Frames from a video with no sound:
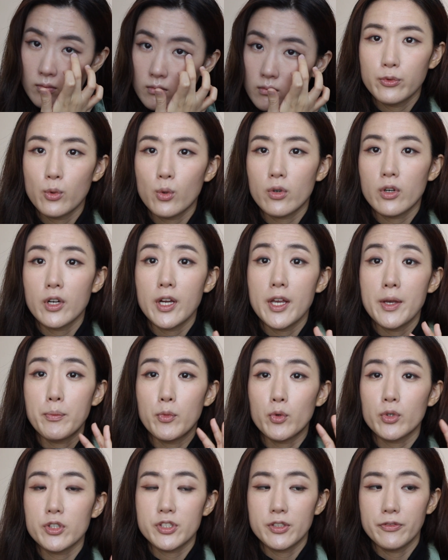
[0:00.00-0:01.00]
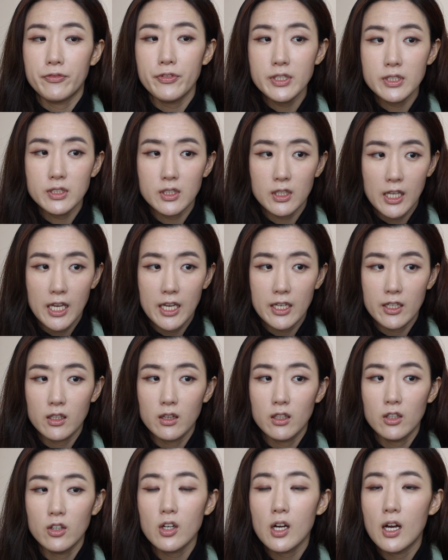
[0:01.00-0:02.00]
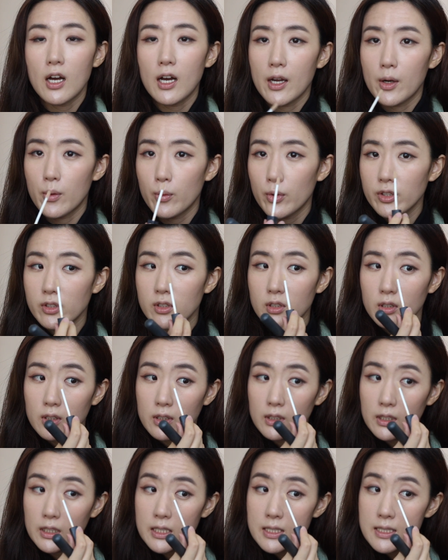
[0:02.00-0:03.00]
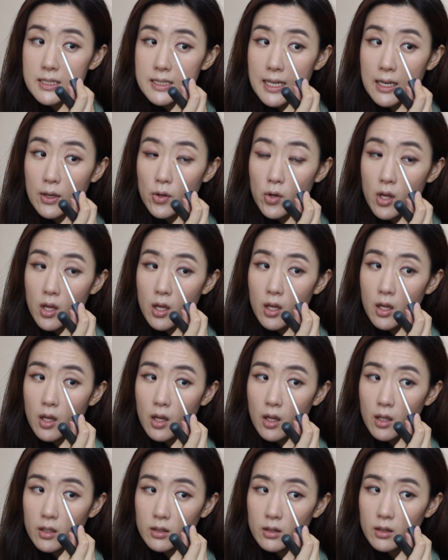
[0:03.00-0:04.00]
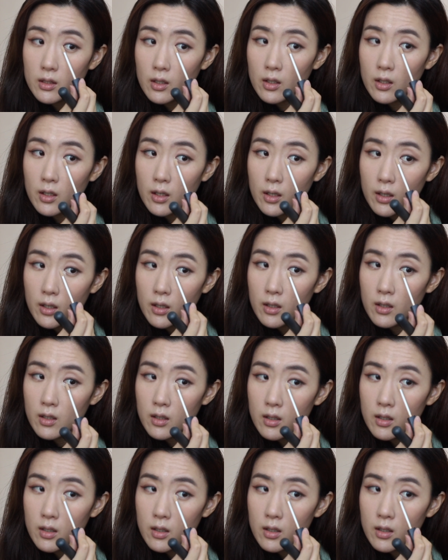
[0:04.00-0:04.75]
For a more sophisticated look, I want to cleanse out the